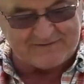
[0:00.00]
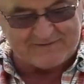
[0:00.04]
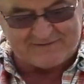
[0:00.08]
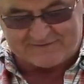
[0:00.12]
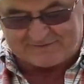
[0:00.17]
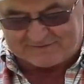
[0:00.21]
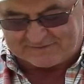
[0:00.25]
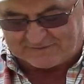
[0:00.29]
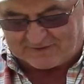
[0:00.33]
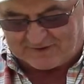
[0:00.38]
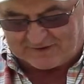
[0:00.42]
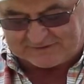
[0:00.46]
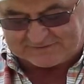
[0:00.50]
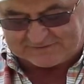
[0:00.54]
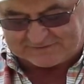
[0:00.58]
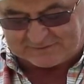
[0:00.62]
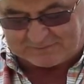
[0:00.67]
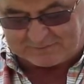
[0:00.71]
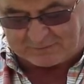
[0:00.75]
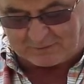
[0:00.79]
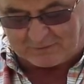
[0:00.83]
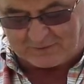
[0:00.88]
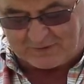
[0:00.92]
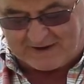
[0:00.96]
it's not
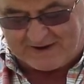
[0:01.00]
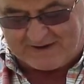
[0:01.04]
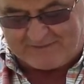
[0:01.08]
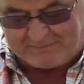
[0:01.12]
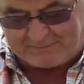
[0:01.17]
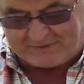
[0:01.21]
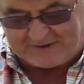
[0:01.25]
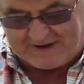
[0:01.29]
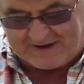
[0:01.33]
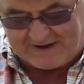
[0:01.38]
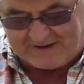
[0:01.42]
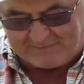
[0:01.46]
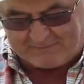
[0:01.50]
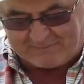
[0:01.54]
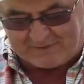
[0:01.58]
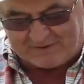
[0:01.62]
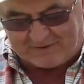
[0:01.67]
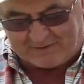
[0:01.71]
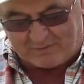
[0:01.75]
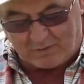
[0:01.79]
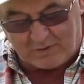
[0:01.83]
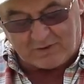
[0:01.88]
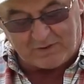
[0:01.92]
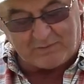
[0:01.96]
super ripe yet, but
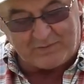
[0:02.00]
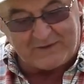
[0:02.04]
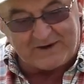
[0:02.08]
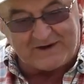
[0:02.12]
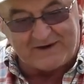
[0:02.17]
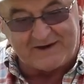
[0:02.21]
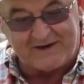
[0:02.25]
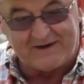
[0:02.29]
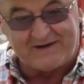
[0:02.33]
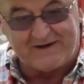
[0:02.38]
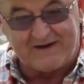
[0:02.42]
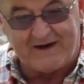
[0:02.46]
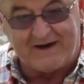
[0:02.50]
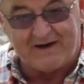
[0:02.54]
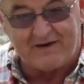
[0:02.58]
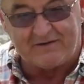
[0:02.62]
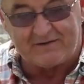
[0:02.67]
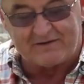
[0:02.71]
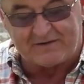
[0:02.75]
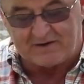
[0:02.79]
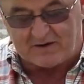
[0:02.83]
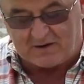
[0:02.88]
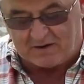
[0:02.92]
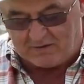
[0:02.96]
it will be in a day or
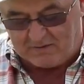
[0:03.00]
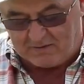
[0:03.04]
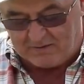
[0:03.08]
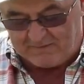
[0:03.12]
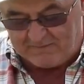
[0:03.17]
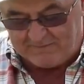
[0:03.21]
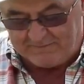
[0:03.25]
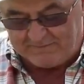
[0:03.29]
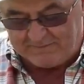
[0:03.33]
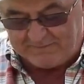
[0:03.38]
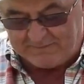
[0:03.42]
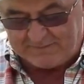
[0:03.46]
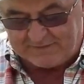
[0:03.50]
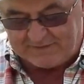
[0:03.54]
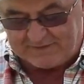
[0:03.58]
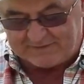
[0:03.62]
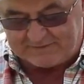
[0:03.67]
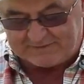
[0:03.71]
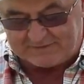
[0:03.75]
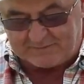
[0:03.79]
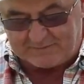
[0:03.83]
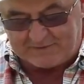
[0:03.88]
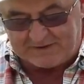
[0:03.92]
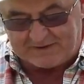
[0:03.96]
so.
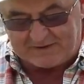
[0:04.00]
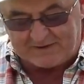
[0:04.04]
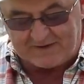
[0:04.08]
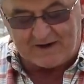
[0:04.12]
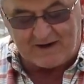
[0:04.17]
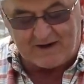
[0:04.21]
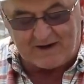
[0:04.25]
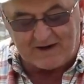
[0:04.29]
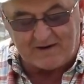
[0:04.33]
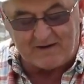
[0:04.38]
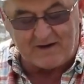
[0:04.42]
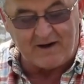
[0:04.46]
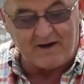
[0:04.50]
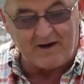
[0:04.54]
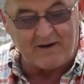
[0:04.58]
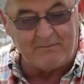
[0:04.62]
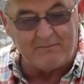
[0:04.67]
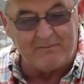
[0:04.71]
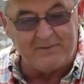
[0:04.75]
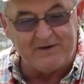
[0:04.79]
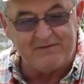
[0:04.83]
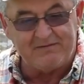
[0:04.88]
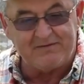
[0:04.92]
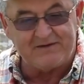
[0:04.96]
This is a big
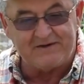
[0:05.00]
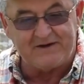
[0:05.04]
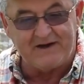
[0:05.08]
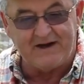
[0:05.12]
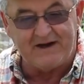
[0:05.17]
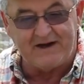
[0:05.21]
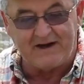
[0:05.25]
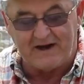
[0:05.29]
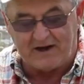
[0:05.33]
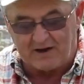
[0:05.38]
beefsteak